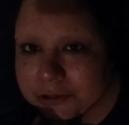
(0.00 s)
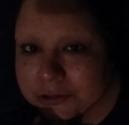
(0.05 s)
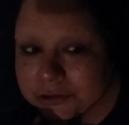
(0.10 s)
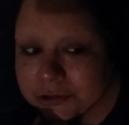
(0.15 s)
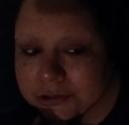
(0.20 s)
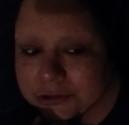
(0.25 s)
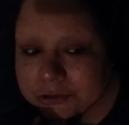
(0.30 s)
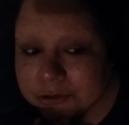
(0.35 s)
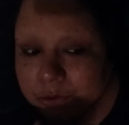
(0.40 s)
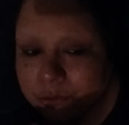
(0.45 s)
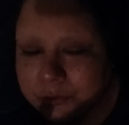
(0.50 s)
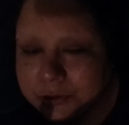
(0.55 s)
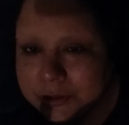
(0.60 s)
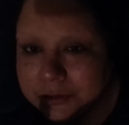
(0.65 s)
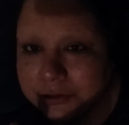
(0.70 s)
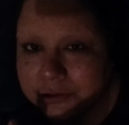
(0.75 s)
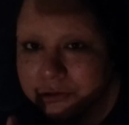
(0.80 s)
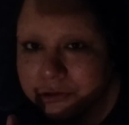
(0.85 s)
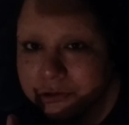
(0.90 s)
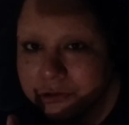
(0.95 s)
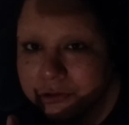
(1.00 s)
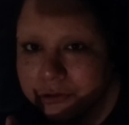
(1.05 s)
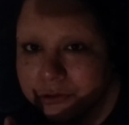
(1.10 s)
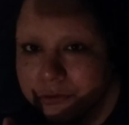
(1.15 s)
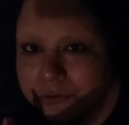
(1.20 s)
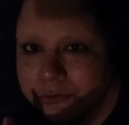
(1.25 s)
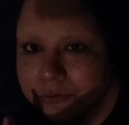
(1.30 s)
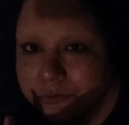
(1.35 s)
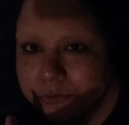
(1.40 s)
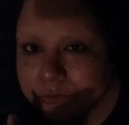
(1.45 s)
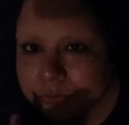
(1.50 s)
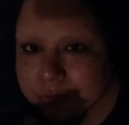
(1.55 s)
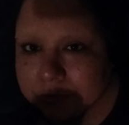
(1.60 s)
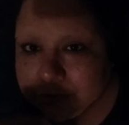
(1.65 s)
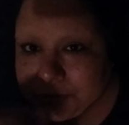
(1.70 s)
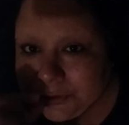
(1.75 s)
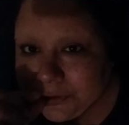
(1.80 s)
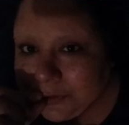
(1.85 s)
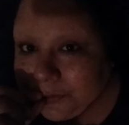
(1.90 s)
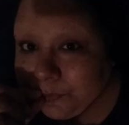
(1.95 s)
she's holding the shoe,
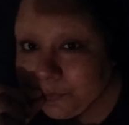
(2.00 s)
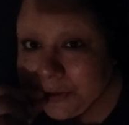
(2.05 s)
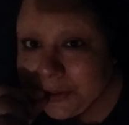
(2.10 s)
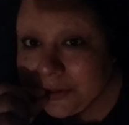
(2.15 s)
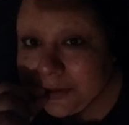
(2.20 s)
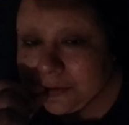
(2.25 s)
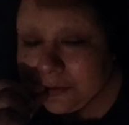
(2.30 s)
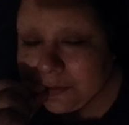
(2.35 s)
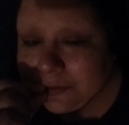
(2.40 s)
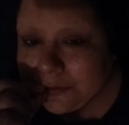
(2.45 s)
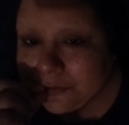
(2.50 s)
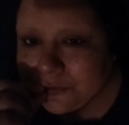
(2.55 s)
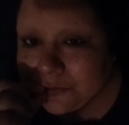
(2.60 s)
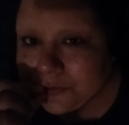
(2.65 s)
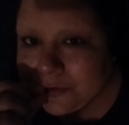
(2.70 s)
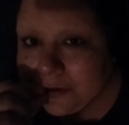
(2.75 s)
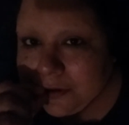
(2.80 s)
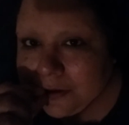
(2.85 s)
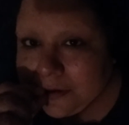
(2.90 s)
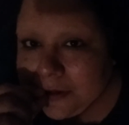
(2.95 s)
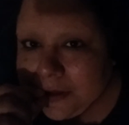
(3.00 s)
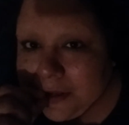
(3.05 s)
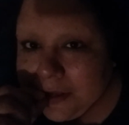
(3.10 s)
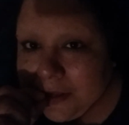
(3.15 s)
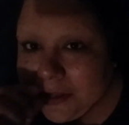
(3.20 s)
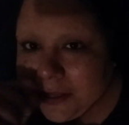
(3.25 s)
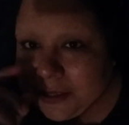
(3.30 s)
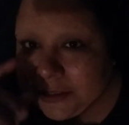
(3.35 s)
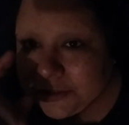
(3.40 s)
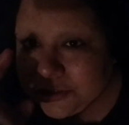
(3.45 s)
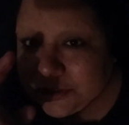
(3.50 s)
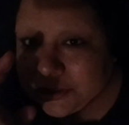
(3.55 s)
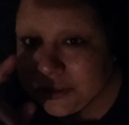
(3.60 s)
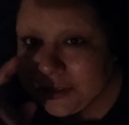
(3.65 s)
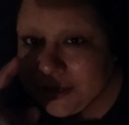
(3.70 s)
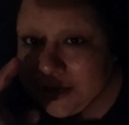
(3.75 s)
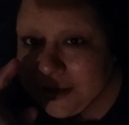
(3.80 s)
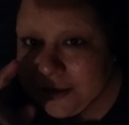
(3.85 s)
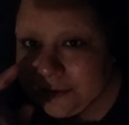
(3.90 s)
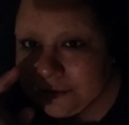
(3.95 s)
still breathing through the straw, and she
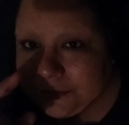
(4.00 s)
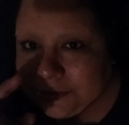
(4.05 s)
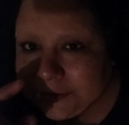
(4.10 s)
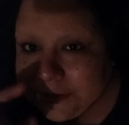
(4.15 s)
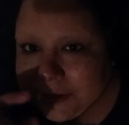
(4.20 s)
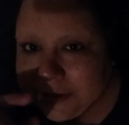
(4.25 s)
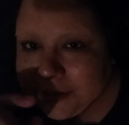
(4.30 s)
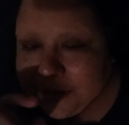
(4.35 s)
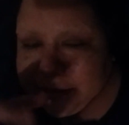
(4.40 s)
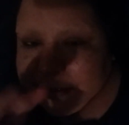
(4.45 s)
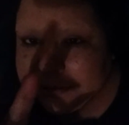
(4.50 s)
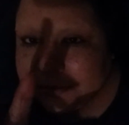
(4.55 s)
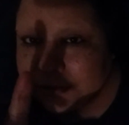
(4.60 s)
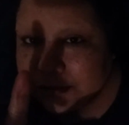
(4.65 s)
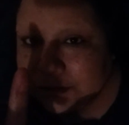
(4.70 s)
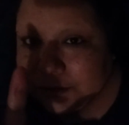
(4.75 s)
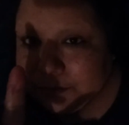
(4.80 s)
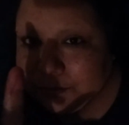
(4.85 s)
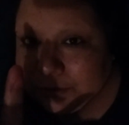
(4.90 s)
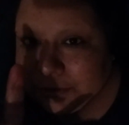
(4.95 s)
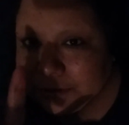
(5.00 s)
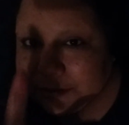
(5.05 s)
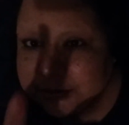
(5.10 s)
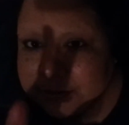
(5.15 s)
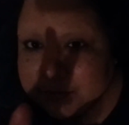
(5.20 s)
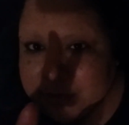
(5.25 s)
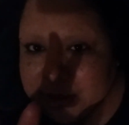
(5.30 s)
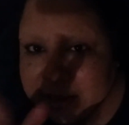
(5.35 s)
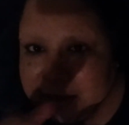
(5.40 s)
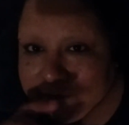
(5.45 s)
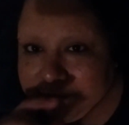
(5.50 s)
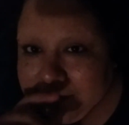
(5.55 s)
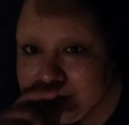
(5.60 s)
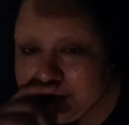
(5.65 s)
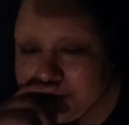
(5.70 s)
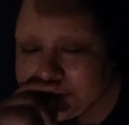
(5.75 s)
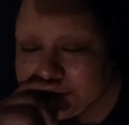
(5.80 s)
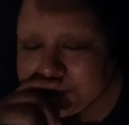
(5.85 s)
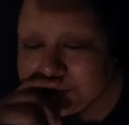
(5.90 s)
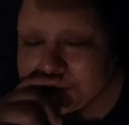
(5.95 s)
counts it and then she puts up eight
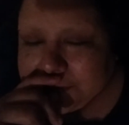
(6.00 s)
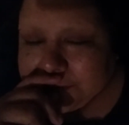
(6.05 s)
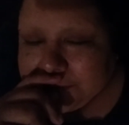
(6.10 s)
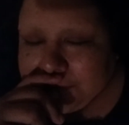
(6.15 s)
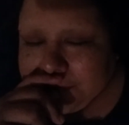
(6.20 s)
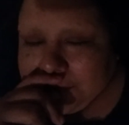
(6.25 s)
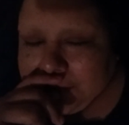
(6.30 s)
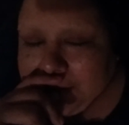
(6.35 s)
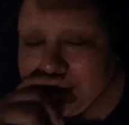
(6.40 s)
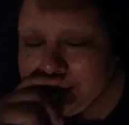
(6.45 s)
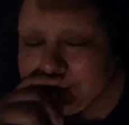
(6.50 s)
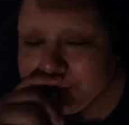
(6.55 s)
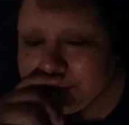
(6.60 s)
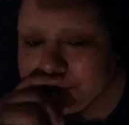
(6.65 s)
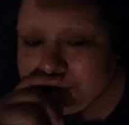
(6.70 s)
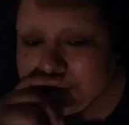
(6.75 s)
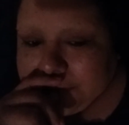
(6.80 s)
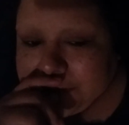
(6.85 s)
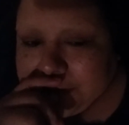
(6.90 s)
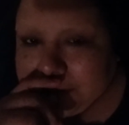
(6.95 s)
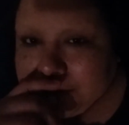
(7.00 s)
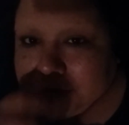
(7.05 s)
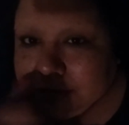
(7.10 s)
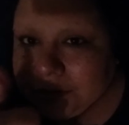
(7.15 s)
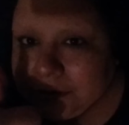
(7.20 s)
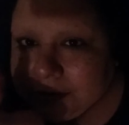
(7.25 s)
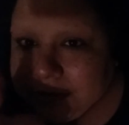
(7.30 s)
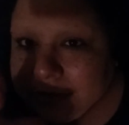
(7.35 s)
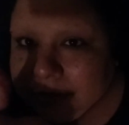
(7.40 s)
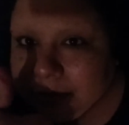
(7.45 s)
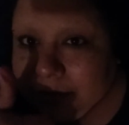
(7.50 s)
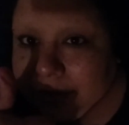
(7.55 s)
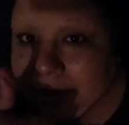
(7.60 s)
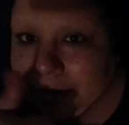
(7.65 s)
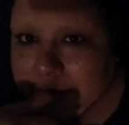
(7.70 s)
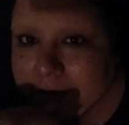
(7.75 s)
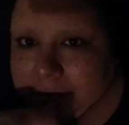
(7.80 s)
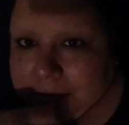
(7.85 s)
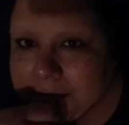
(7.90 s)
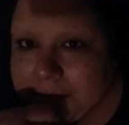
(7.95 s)
fingers. And so the laboratory technician's like,
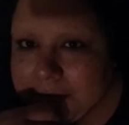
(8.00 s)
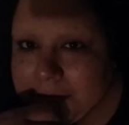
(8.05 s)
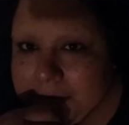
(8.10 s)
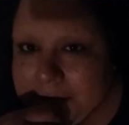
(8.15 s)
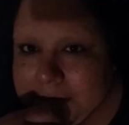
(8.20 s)
okay, good.